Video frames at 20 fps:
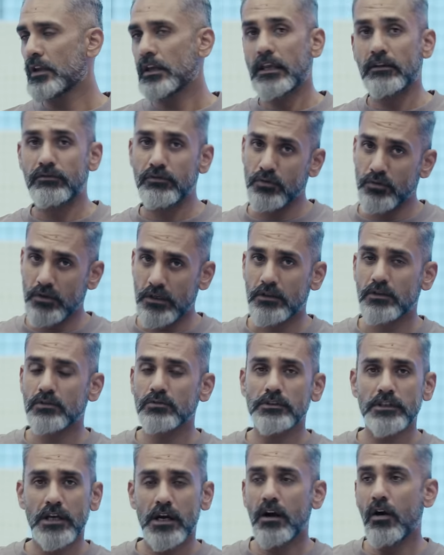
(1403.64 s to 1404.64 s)
If you need to,
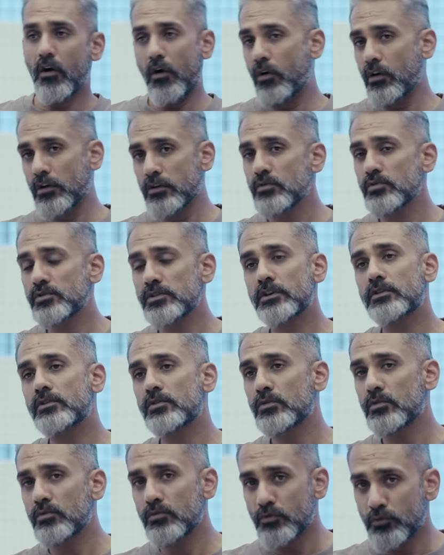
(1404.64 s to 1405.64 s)
yeah, or use it
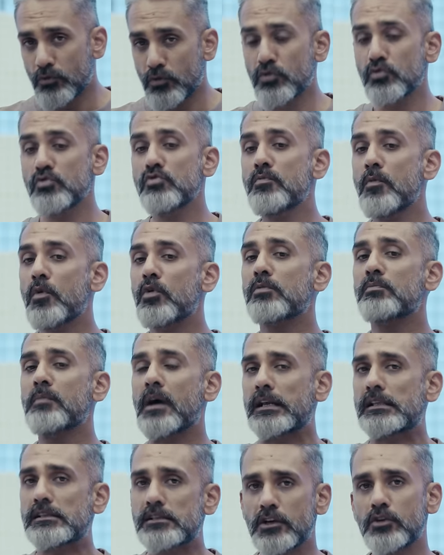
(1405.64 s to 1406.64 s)
to do more
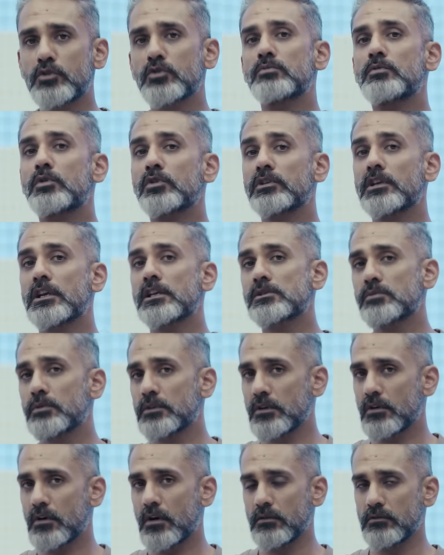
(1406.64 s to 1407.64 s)
miles and do more things with
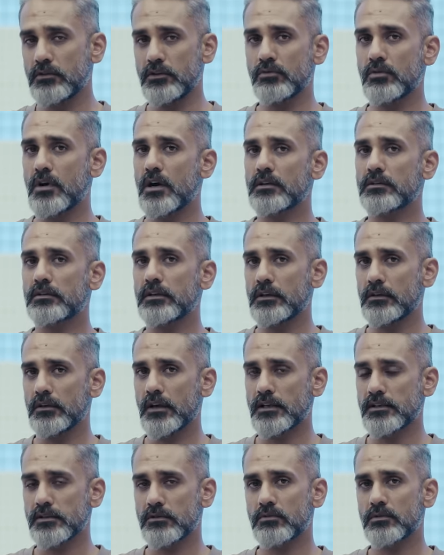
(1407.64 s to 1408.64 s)
your new R3,
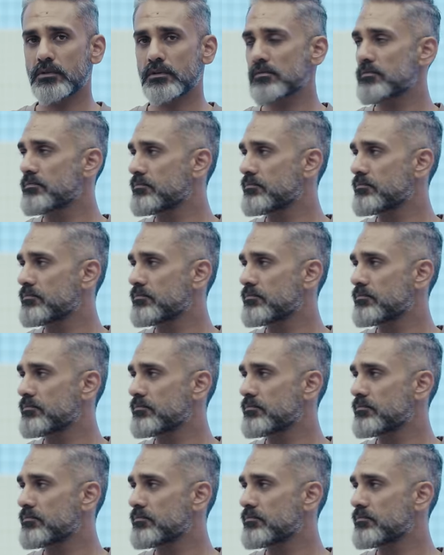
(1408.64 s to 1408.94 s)
as it were